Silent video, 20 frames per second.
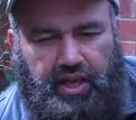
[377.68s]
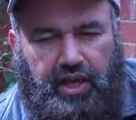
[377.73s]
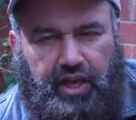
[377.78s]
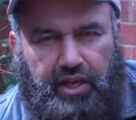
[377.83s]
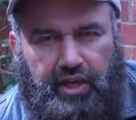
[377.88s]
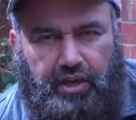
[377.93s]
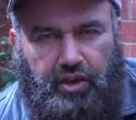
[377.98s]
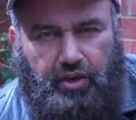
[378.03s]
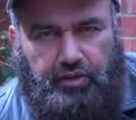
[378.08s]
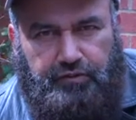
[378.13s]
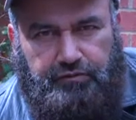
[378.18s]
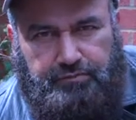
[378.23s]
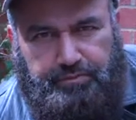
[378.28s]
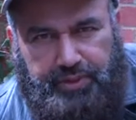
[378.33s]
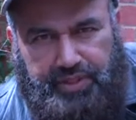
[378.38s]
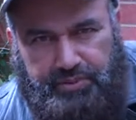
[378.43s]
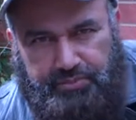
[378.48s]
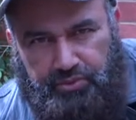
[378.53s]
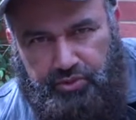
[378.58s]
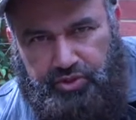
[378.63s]
A lot of
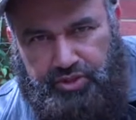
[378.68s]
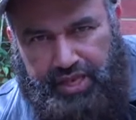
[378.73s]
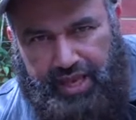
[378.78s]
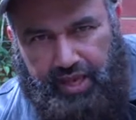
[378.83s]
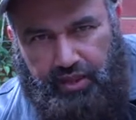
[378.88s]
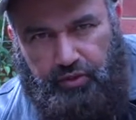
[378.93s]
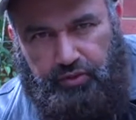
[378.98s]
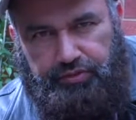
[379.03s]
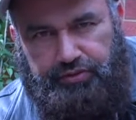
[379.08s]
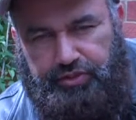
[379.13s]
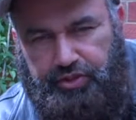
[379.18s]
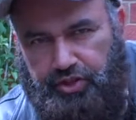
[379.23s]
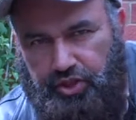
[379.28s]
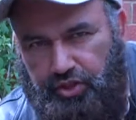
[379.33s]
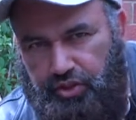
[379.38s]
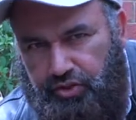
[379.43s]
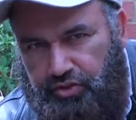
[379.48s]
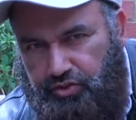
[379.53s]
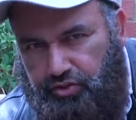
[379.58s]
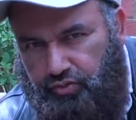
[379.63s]
people's health
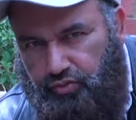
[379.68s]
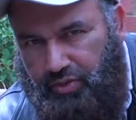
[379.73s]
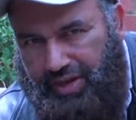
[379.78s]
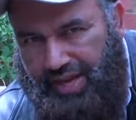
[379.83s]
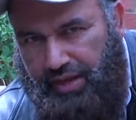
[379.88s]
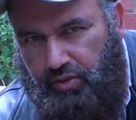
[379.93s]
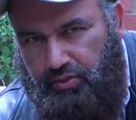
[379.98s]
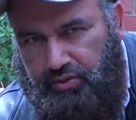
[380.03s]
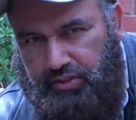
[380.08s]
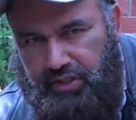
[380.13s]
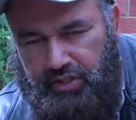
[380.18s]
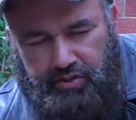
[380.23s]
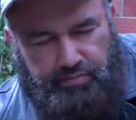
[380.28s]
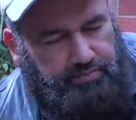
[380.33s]
turns round